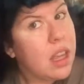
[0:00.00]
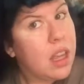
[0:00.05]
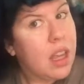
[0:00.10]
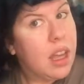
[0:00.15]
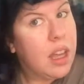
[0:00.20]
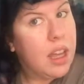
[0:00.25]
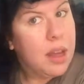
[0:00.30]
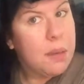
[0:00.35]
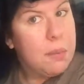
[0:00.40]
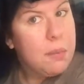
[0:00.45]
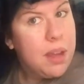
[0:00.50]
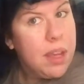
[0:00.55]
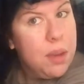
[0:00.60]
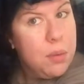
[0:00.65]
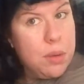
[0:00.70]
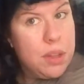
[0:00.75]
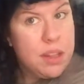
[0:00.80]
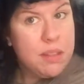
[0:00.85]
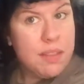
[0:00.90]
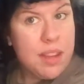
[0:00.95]
I
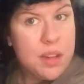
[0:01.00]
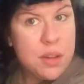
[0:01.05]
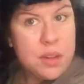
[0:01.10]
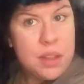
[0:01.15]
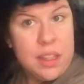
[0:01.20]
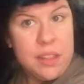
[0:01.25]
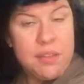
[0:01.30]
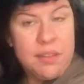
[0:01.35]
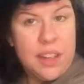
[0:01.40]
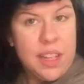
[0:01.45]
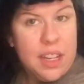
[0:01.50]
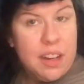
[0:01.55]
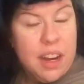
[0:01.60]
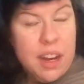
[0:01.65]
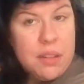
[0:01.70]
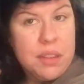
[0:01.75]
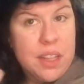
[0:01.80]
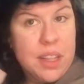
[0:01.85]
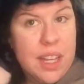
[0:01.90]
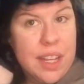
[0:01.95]
will eventually figure
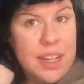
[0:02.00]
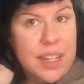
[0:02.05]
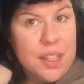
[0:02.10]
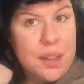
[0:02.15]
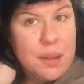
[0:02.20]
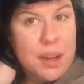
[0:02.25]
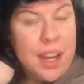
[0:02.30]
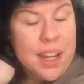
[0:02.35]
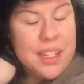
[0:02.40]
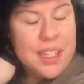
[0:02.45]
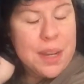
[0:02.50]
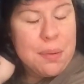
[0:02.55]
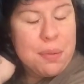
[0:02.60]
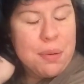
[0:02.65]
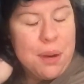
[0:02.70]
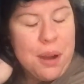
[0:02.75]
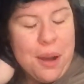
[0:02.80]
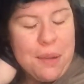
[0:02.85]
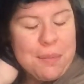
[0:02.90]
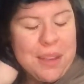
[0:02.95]
out the lighting, you guys, I
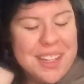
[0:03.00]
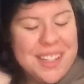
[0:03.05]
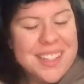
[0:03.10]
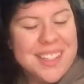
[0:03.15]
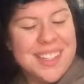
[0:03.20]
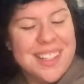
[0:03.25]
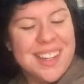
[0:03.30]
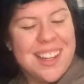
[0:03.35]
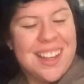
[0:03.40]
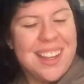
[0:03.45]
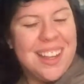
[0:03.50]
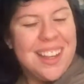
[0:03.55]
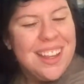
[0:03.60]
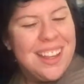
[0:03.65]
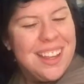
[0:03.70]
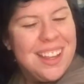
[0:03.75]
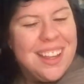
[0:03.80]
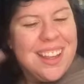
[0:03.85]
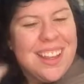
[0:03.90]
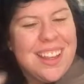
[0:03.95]
promise.
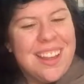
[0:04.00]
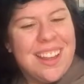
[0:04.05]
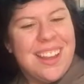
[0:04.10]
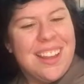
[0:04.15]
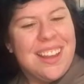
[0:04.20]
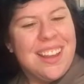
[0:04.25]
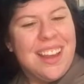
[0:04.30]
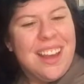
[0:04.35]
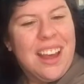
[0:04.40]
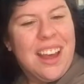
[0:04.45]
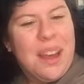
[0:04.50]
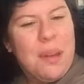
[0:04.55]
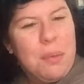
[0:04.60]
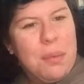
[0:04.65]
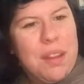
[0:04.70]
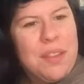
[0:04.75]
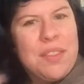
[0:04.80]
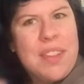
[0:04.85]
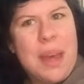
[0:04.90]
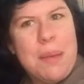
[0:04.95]

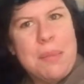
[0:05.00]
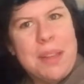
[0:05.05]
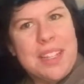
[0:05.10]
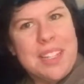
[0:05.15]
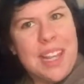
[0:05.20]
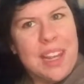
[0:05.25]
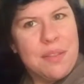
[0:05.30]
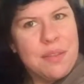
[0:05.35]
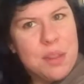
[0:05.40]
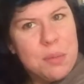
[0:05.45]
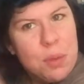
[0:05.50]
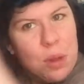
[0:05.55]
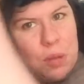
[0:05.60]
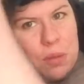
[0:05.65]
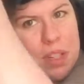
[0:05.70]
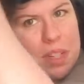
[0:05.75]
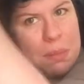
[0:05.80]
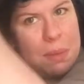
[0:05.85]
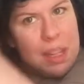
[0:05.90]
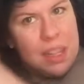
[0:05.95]
If that means I have to move
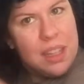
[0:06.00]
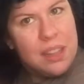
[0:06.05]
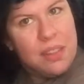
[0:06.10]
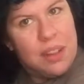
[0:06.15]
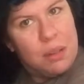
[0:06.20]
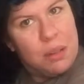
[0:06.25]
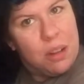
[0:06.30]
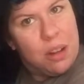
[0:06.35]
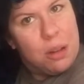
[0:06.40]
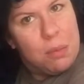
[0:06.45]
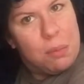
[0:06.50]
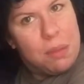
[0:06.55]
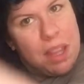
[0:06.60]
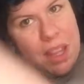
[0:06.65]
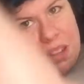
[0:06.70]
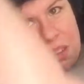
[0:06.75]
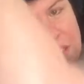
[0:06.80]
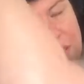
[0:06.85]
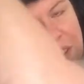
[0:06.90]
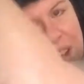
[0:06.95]
into my living room
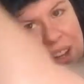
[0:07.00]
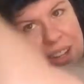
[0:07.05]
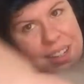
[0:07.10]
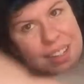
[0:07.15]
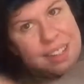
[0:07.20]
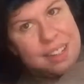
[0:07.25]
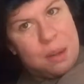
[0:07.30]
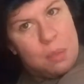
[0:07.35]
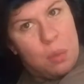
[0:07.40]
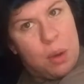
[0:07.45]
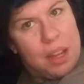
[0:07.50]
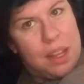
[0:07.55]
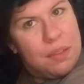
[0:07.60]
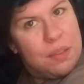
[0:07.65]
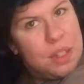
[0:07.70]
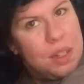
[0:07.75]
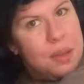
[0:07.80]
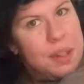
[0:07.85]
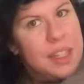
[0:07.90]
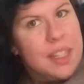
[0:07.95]
and find some way of
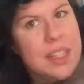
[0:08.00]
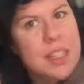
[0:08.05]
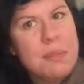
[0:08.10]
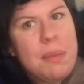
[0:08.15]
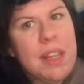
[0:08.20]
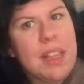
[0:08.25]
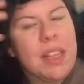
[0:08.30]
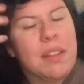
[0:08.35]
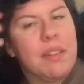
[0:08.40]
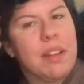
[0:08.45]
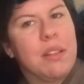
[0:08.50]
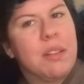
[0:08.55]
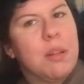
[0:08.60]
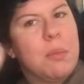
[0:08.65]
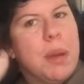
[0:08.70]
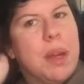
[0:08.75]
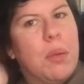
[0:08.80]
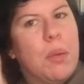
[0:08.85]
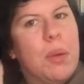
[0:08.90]
doing this in my living room, I